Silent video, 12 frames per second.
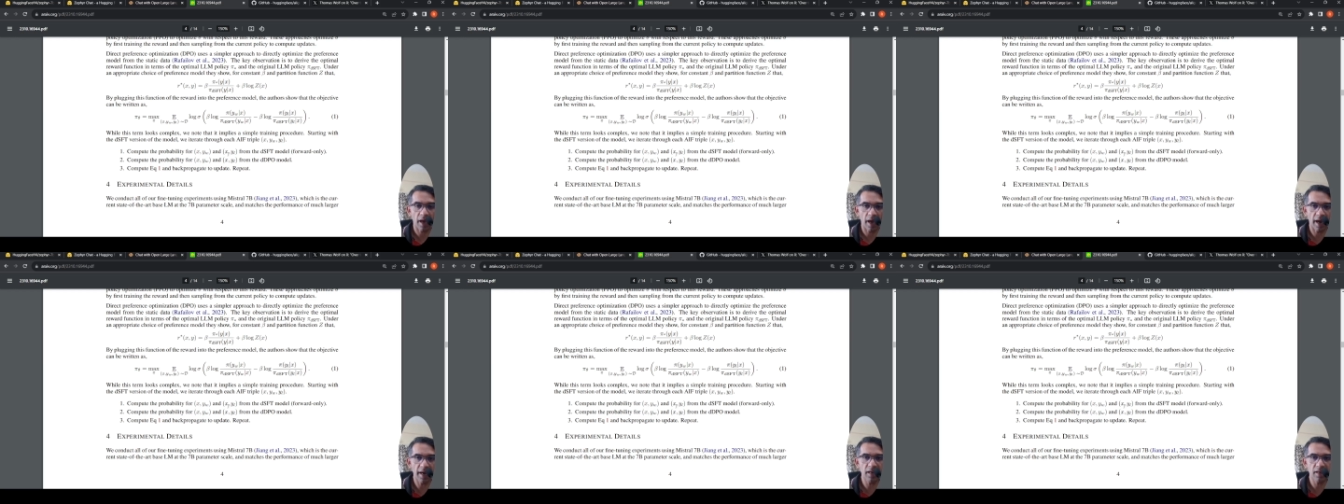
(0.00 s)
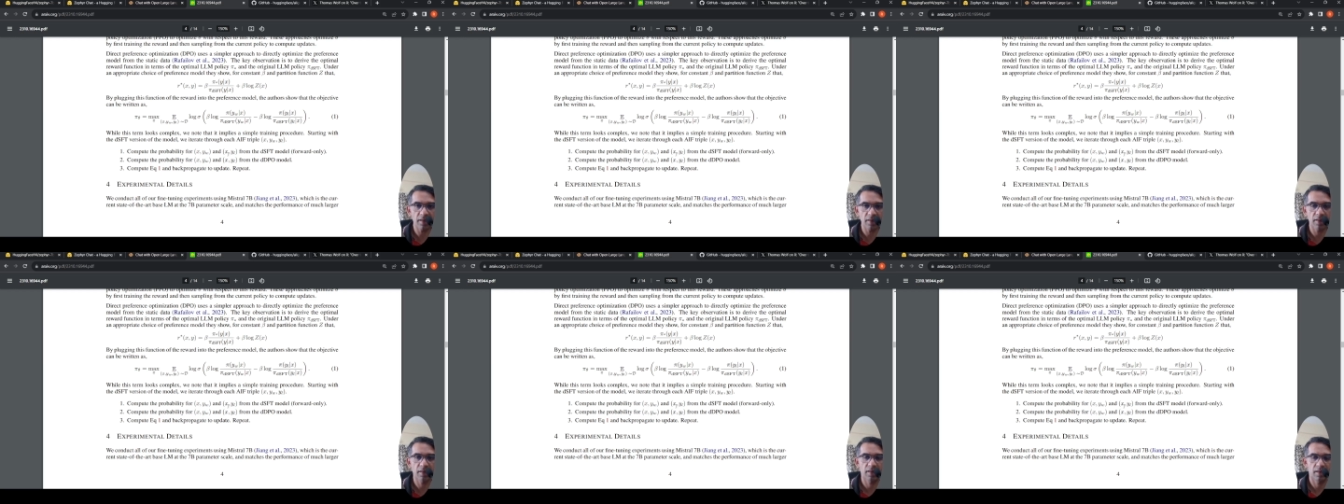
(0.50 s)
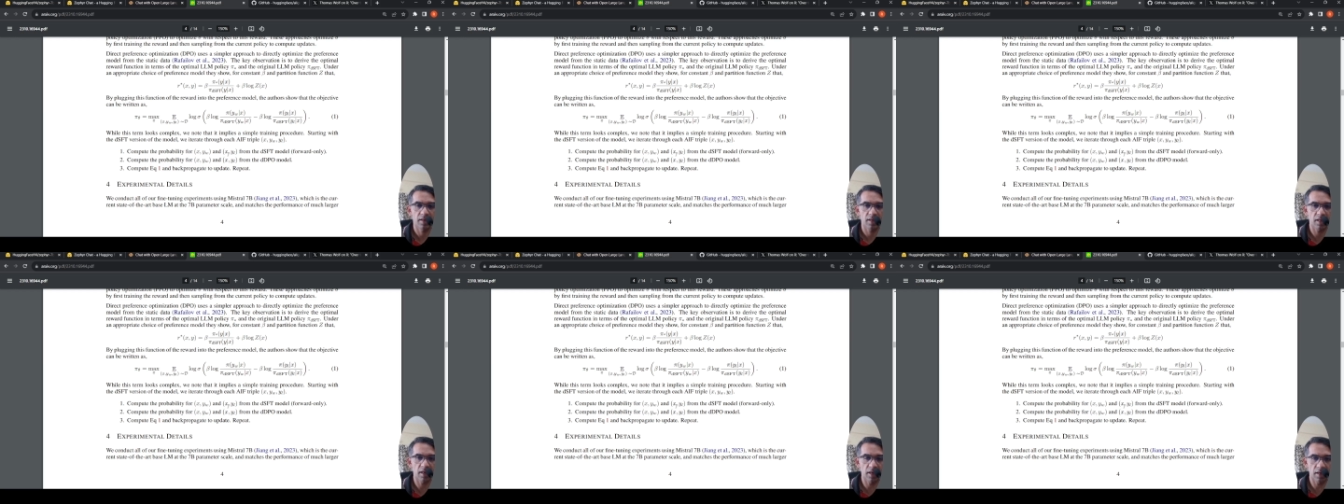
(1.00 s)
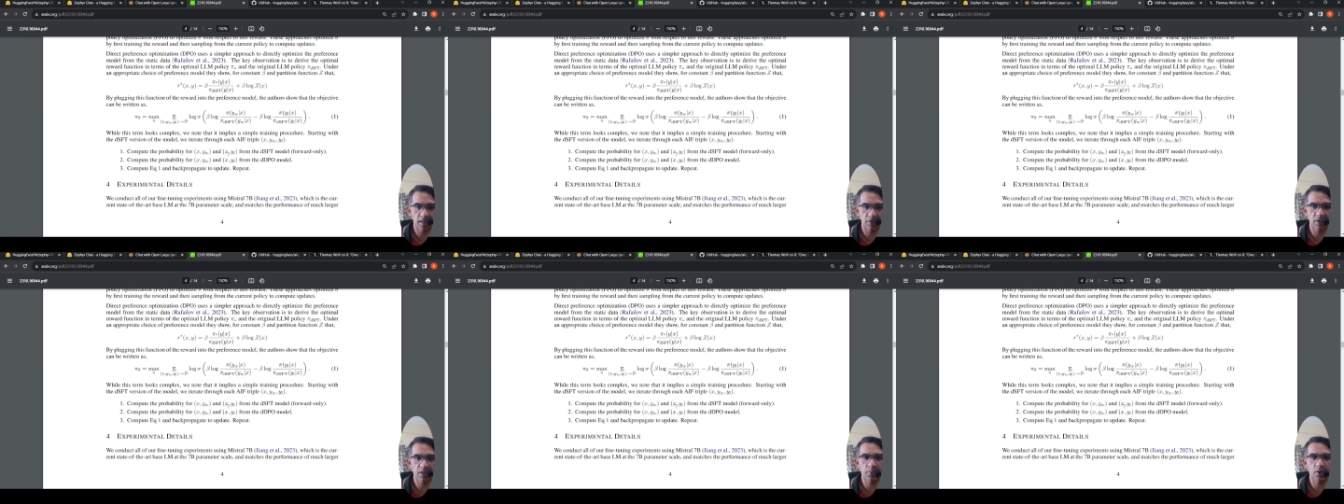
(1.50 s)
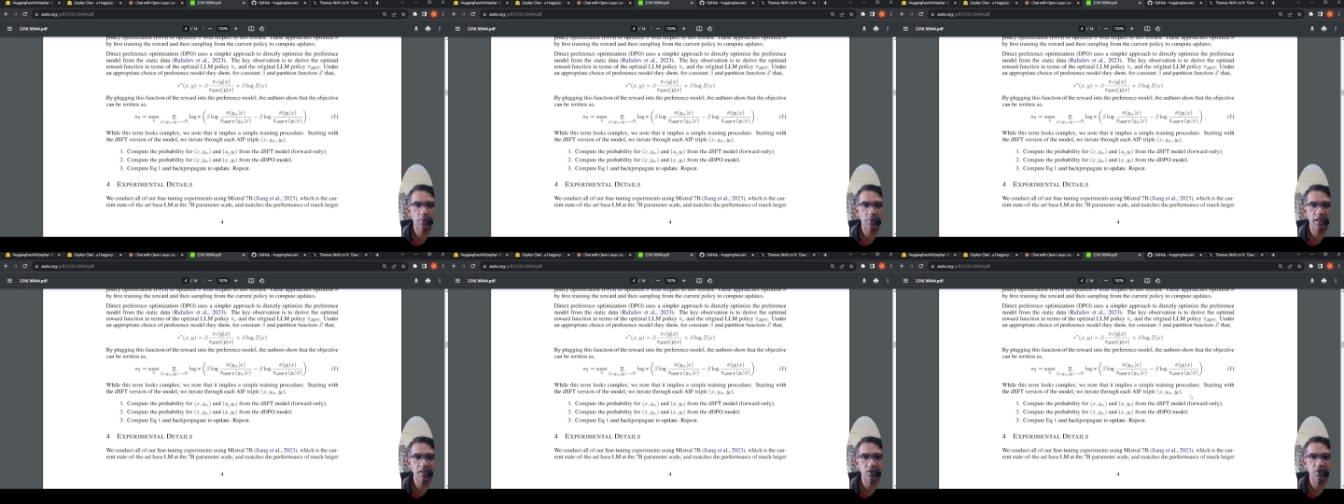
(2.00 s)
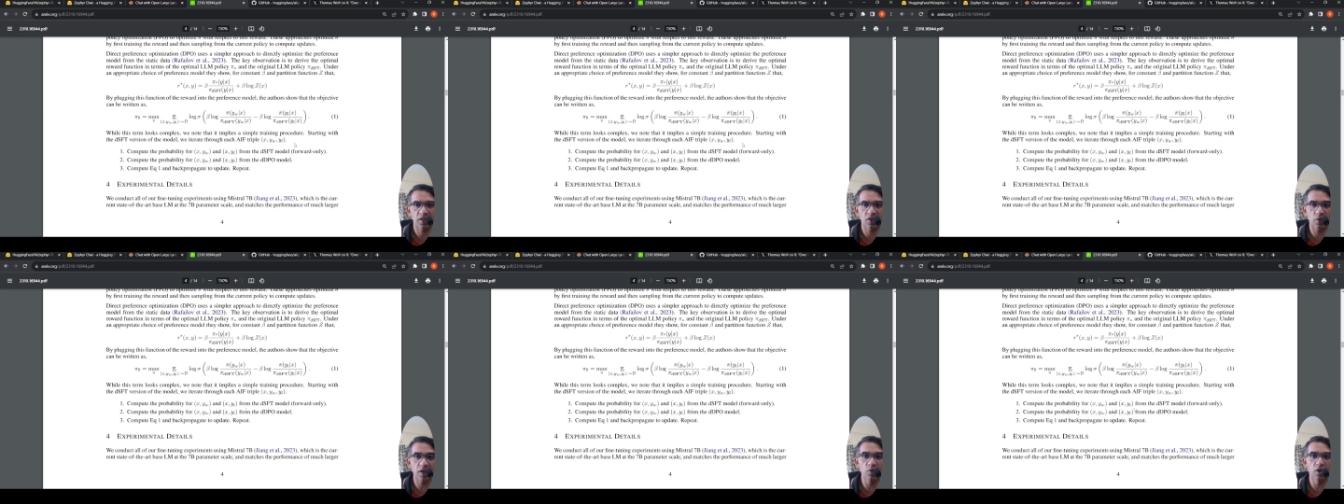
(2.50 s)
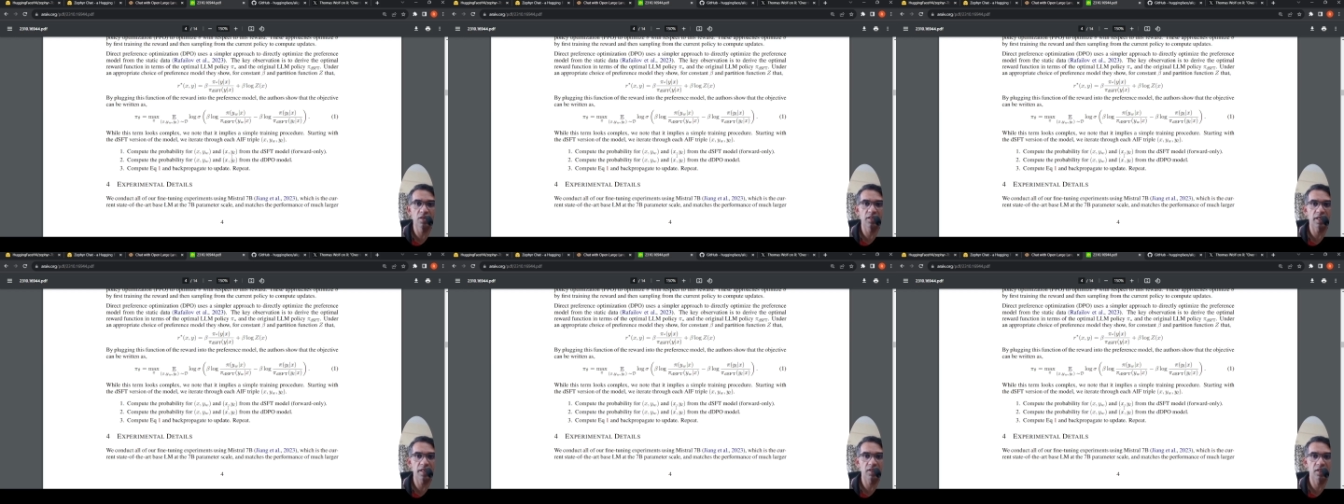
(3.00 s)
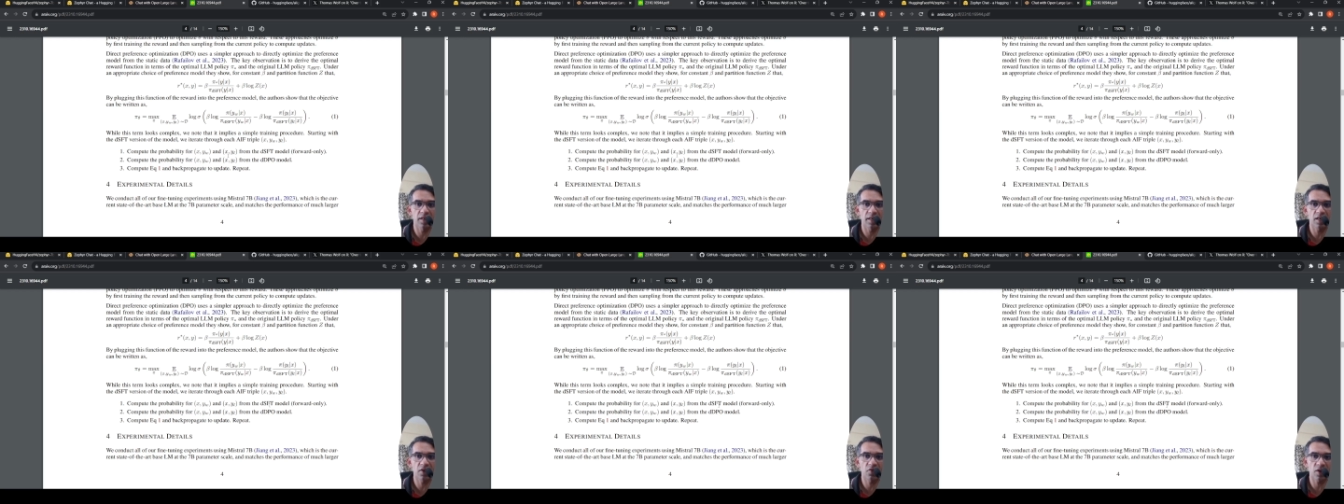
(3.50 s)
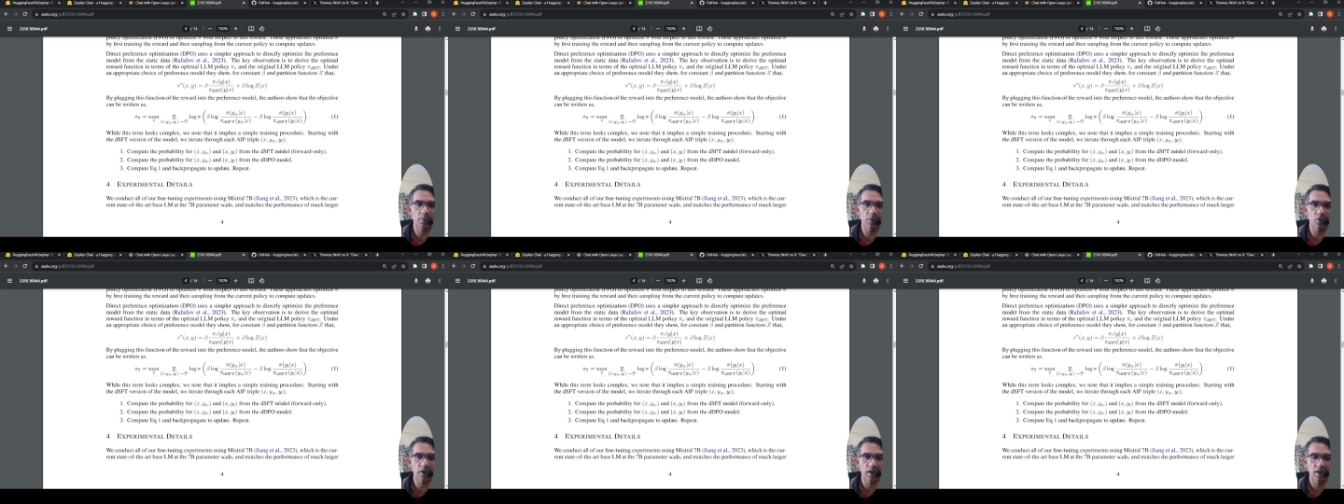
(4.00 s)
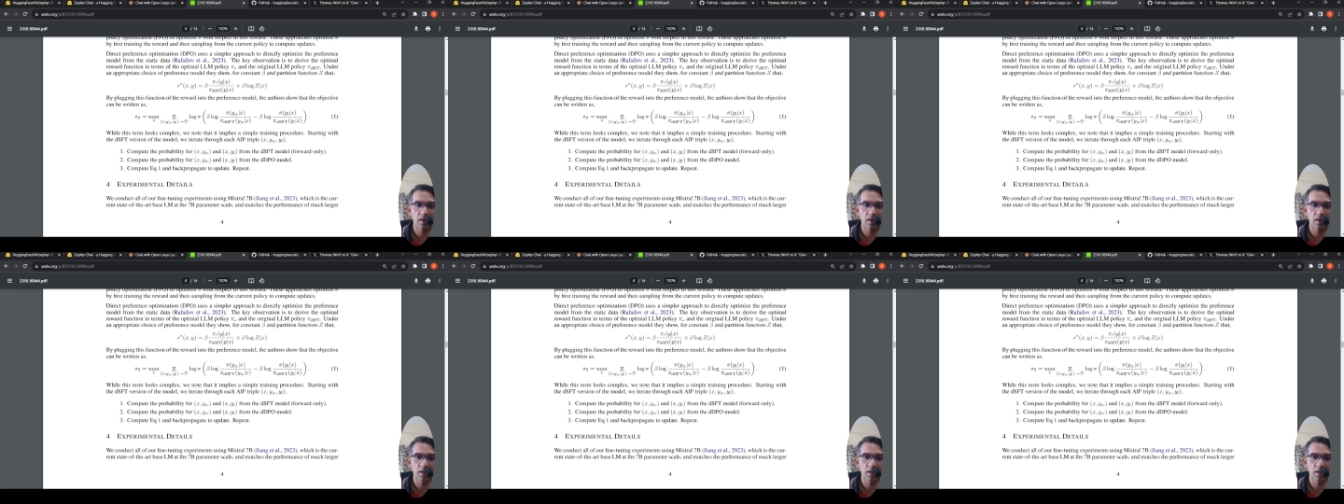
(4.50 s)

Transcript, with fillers: and uh, given the prompt x whether y1 is getting generated from our